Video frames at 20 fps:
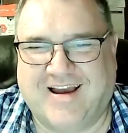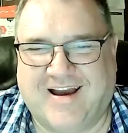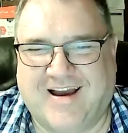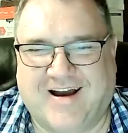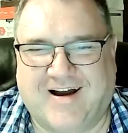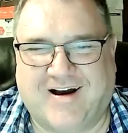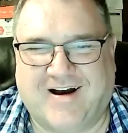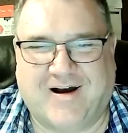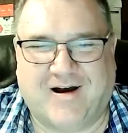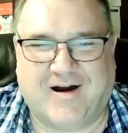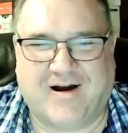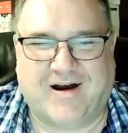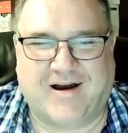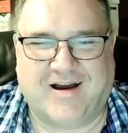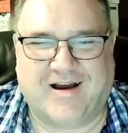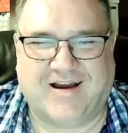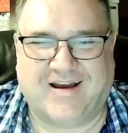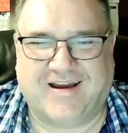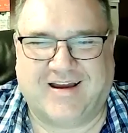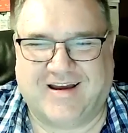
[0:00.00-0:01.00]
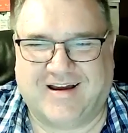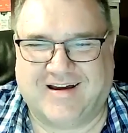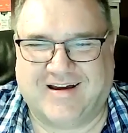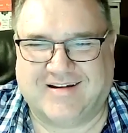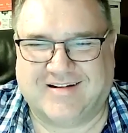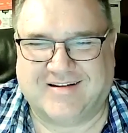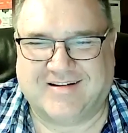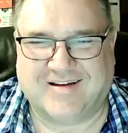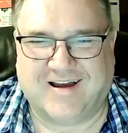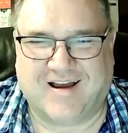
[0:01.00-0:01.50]

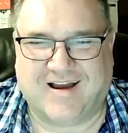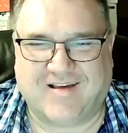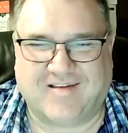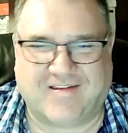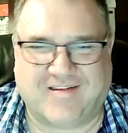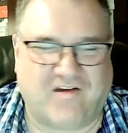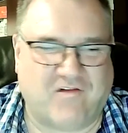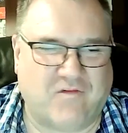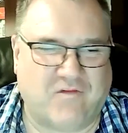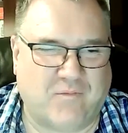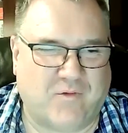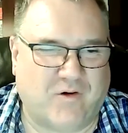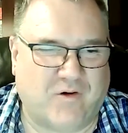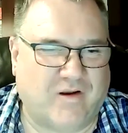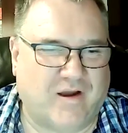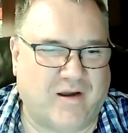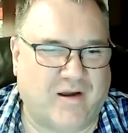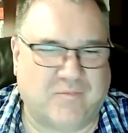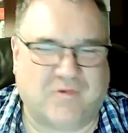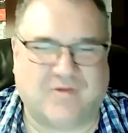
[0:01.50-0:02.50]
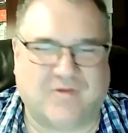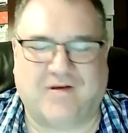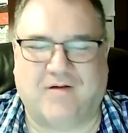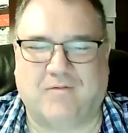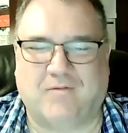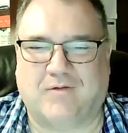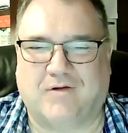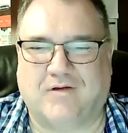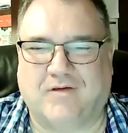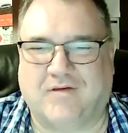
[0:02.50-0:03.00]
And 7.9%
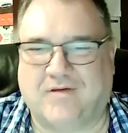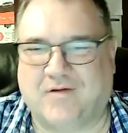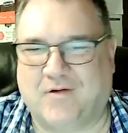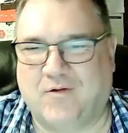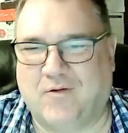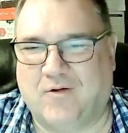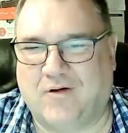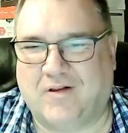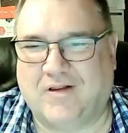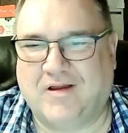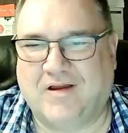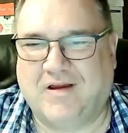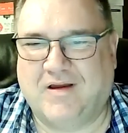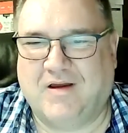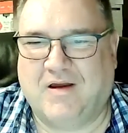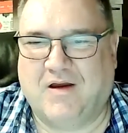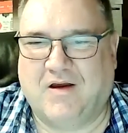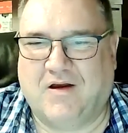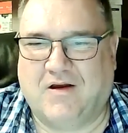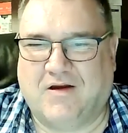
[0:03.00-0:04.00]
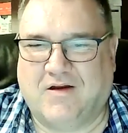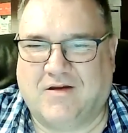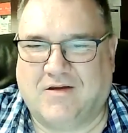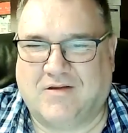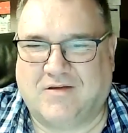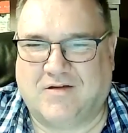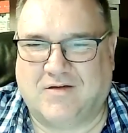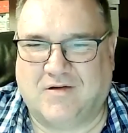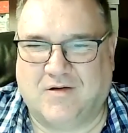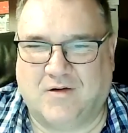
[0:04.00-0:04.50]
were in school.
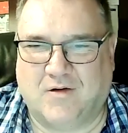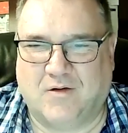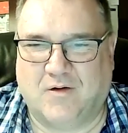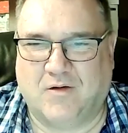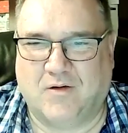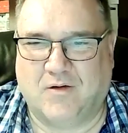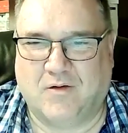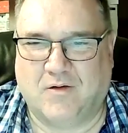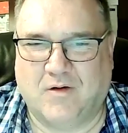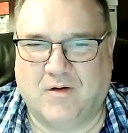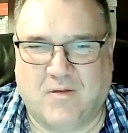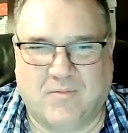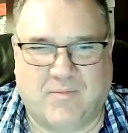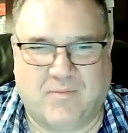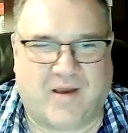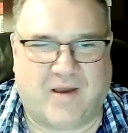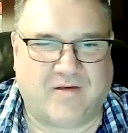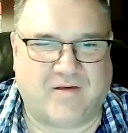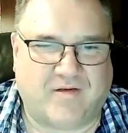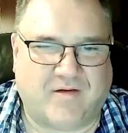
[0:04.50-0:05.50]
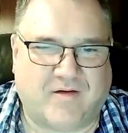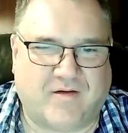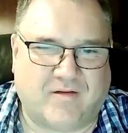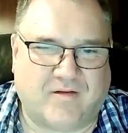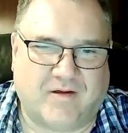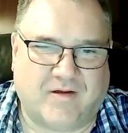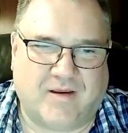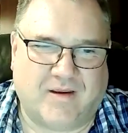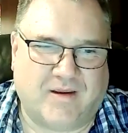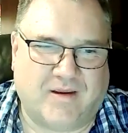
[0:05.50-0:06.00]
To
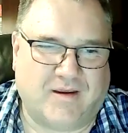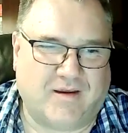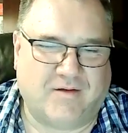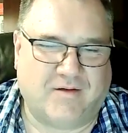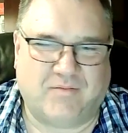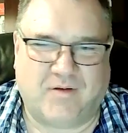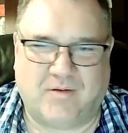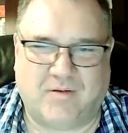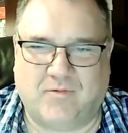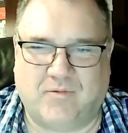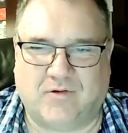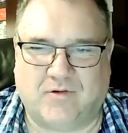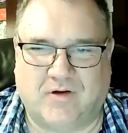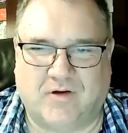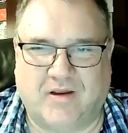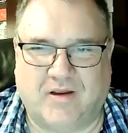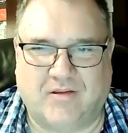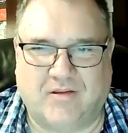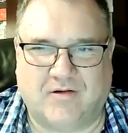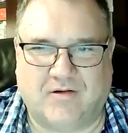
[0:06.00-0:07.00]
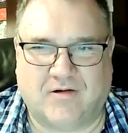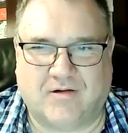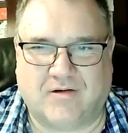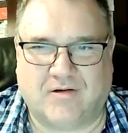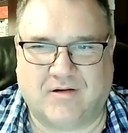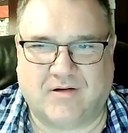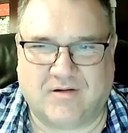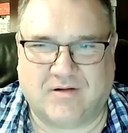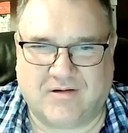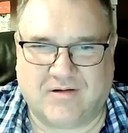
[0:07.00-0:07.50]
basically, people are
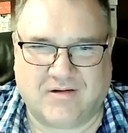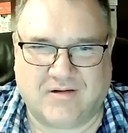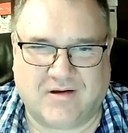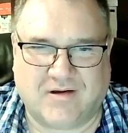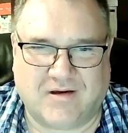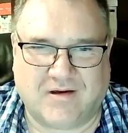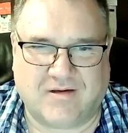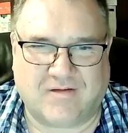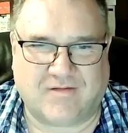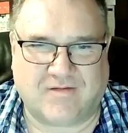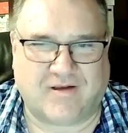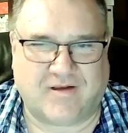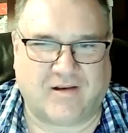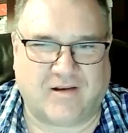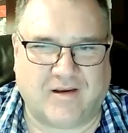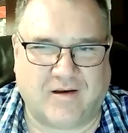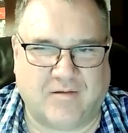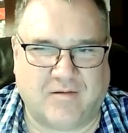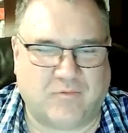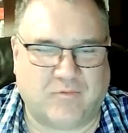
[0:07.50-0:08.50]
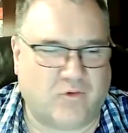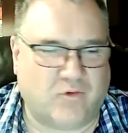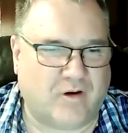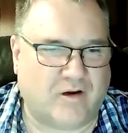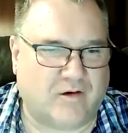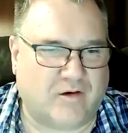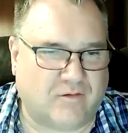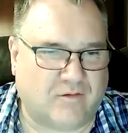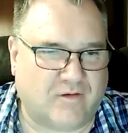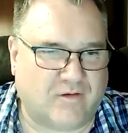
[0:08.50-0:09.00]
either steadily
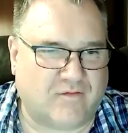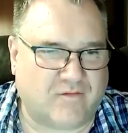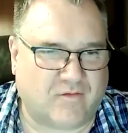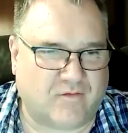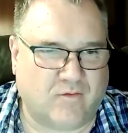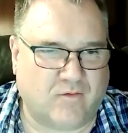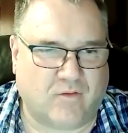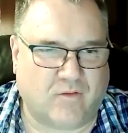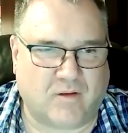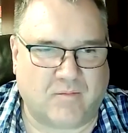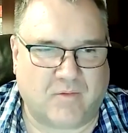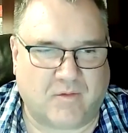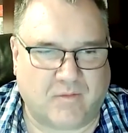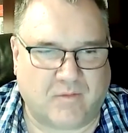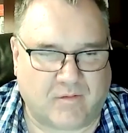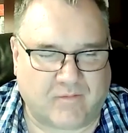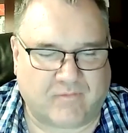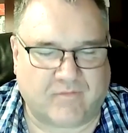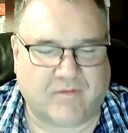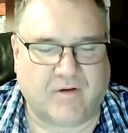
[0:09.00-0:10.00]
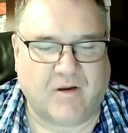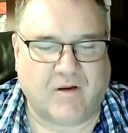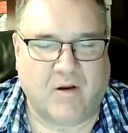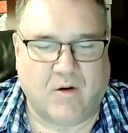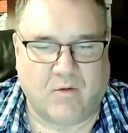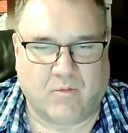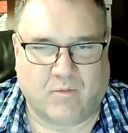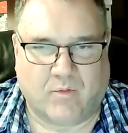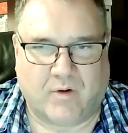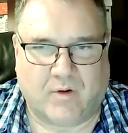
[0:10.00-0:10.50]
employed or in school. I mean,
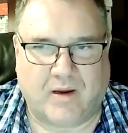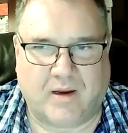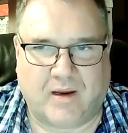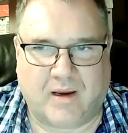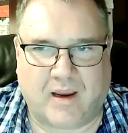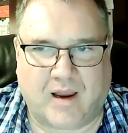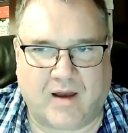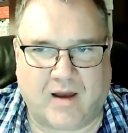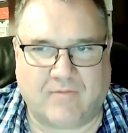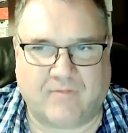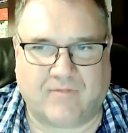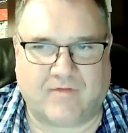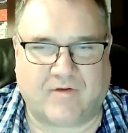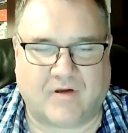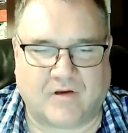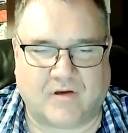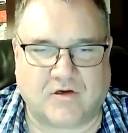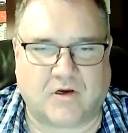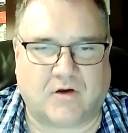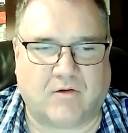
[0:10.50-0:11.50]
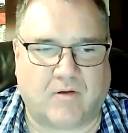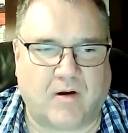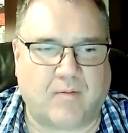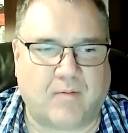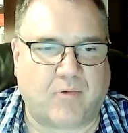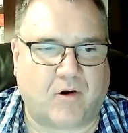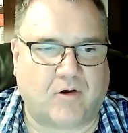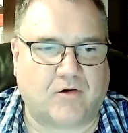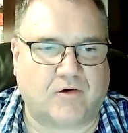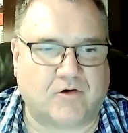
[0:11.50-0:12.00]
we have such a great
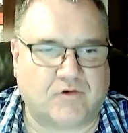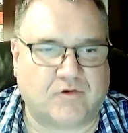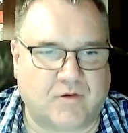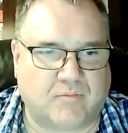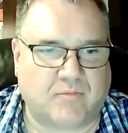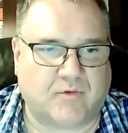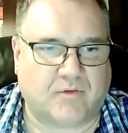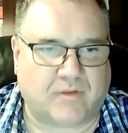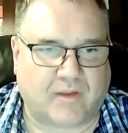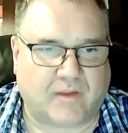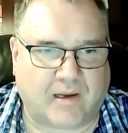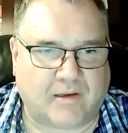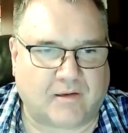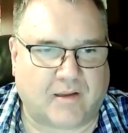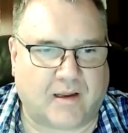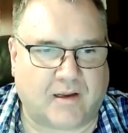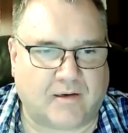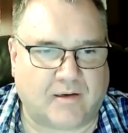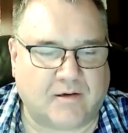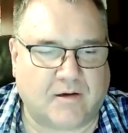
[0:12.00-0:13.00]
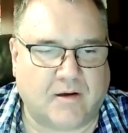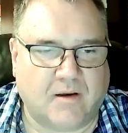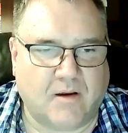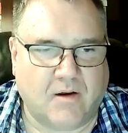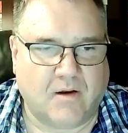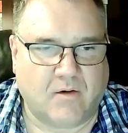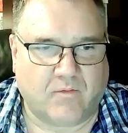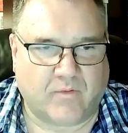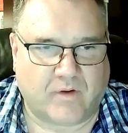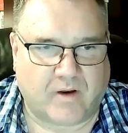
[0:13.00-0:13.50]
partnership with Lakeland.
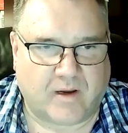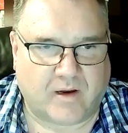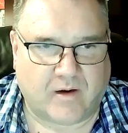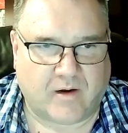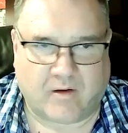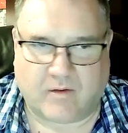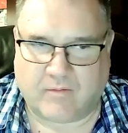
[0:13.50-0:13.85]
We